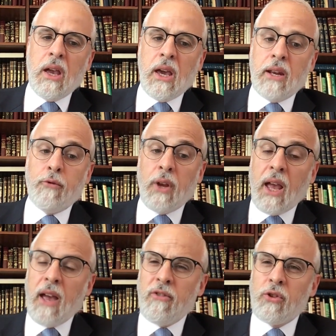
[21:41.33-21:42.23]
And if we
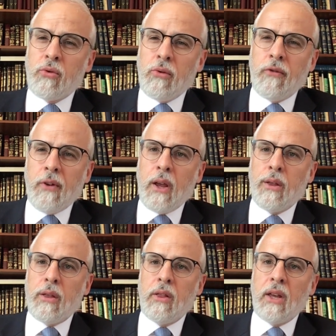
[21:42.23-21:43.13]
have a true
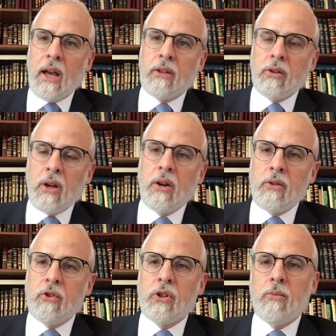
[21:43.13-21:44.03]
faith in the Ato
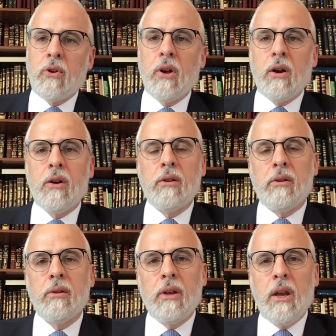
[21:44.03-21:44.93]
Echad V'Shimcha
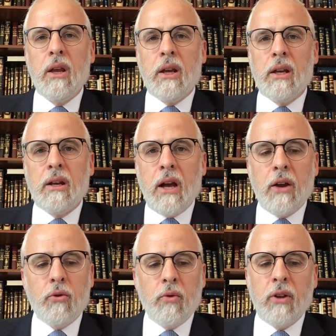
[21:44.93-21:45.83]
Echad, in
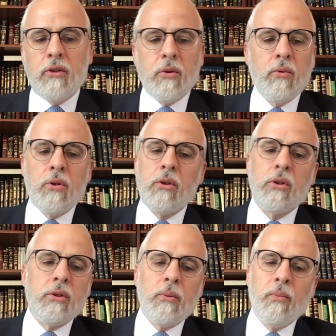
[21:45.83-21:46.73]
God who runs the
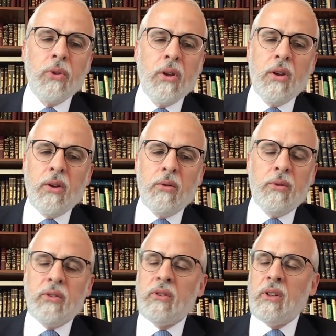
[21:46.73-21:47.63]
world,
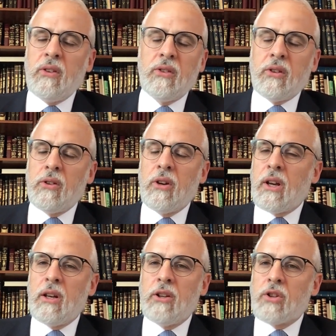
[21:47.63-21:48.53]
we cease to look
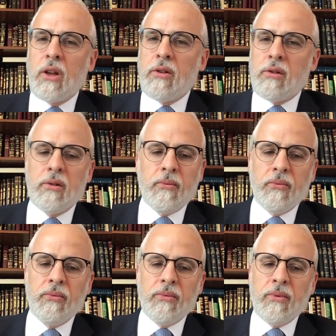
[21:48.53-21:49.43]
at each other
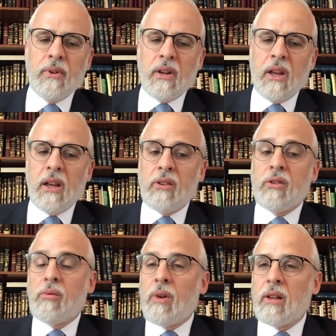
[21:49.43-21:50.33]
as
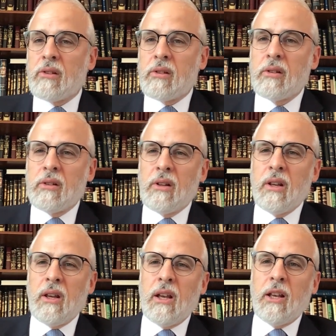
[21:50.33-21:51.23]
threats,
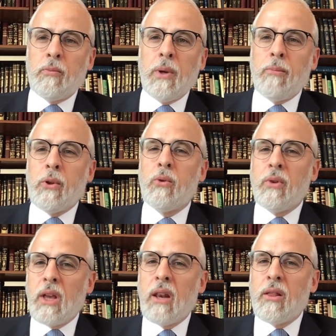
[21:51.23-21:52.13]
as people who
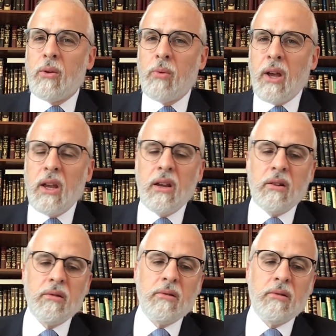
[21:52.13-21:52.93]
get in the way,